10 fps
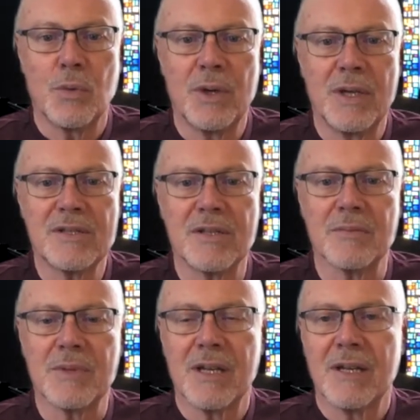
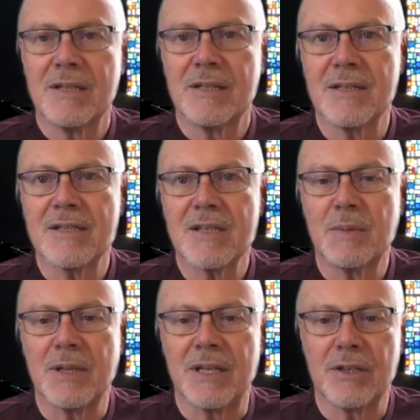wisdom,
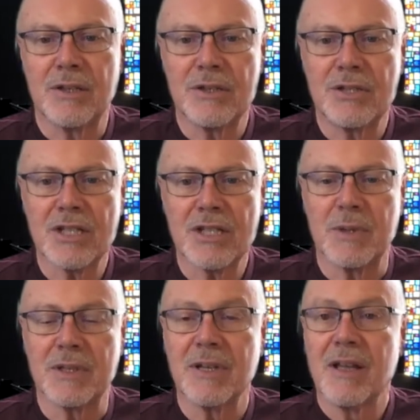discipline, and good
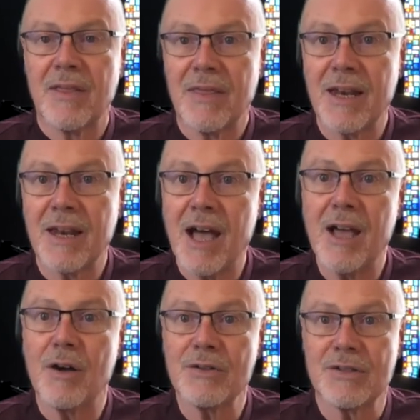judgment, then
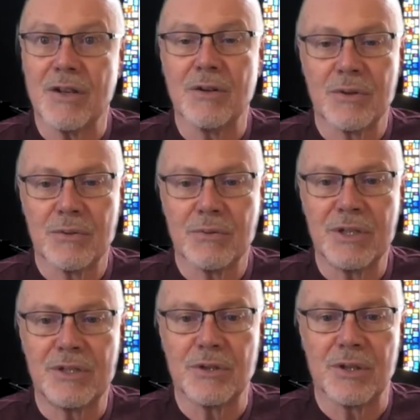I also
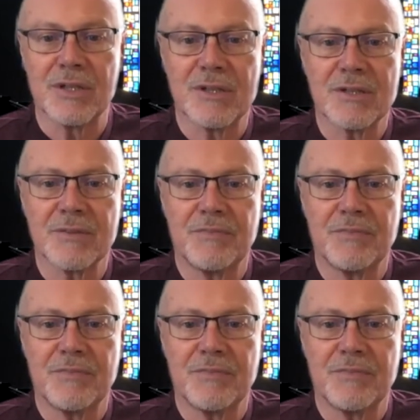rejoice.